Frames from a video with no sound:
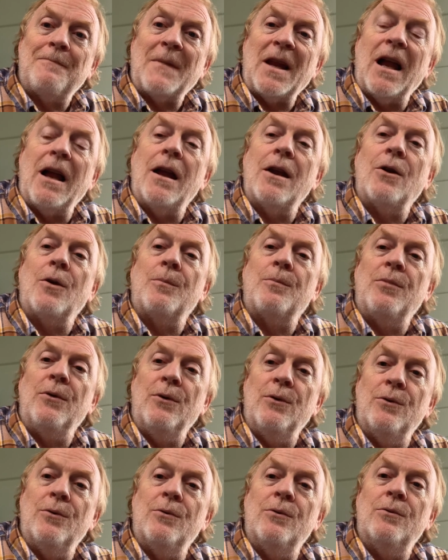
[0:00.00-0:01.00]
I hope
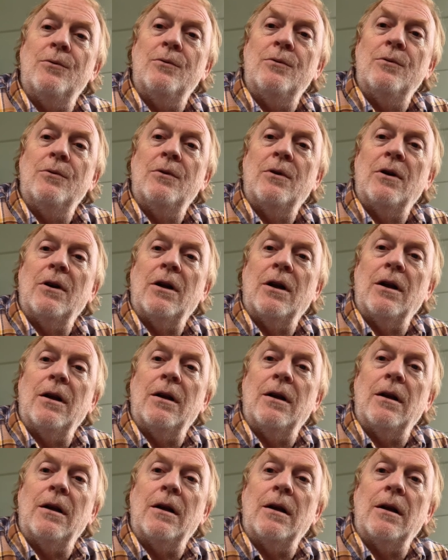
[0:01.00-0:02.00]
you
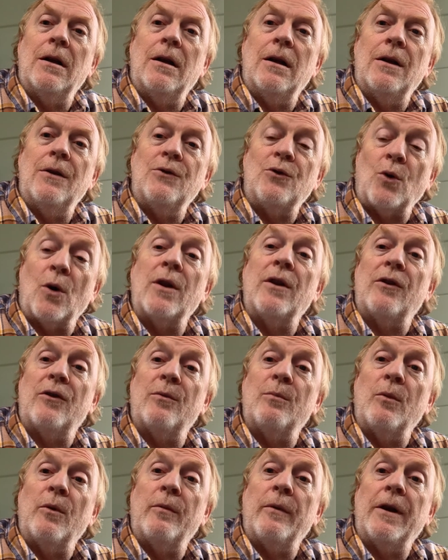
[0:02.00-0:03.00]
join this
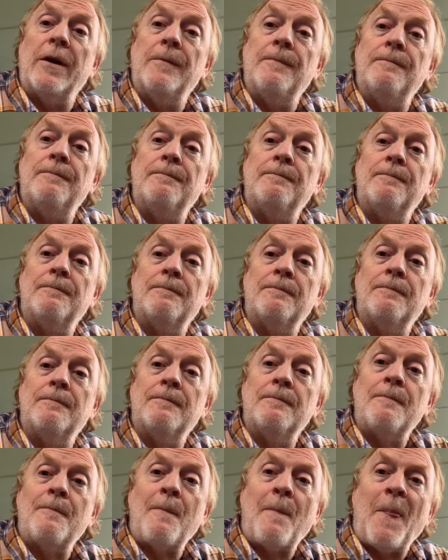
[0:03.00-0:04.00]
movement.
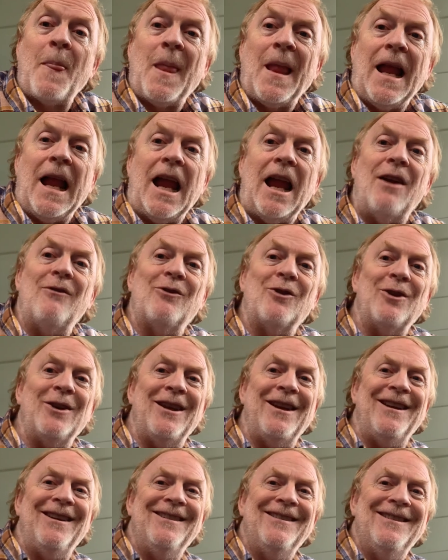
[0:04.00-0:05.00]
Have a good
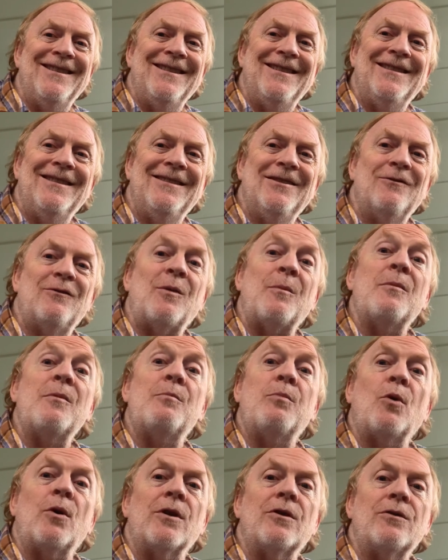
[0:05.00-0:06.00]
day from the
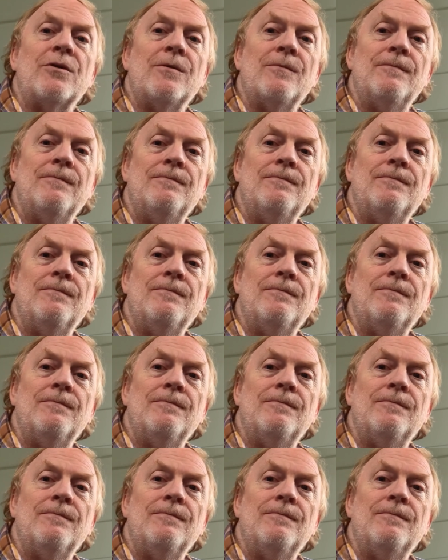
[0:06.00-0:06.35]
porch.